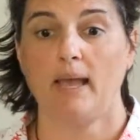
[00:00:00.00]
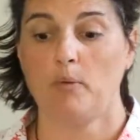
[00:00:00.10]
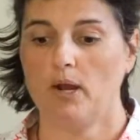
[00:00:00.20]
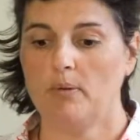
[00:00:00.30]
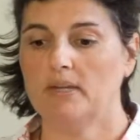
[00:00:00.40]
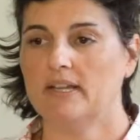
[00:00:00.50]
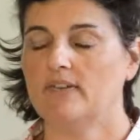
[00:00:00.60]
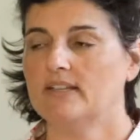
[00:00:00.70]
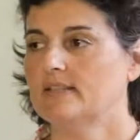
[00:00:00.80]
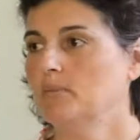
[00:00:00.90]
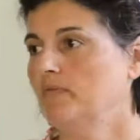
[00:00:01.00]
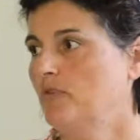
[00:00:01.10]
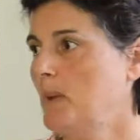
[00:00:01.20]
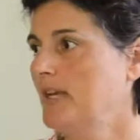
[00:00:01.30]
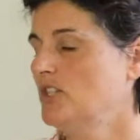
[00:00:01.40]
and were able to give us some
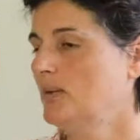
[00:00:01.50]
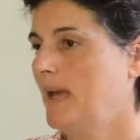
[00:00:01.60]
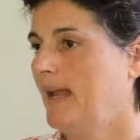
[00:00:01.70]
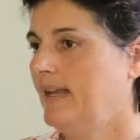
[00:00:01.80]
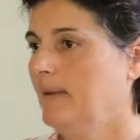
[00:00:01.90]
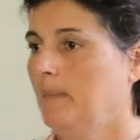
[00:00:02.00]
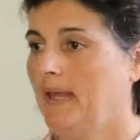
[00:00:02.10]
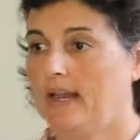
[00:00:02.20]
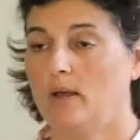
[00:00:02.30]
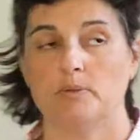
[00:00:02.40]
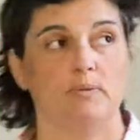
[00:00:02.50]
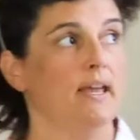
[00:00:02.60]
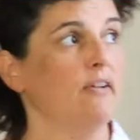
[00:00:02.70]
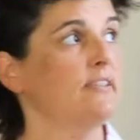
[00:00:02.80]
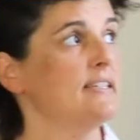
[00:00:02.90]
information about him that helped with
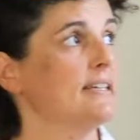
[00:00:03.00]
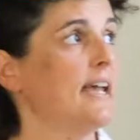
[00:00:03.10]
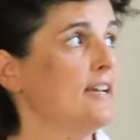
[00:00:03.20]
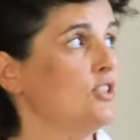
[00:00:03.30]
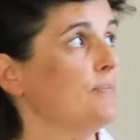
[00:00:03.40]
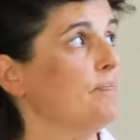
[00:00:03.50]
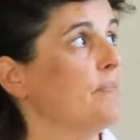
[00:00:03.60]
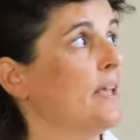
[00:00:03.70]
our investigation.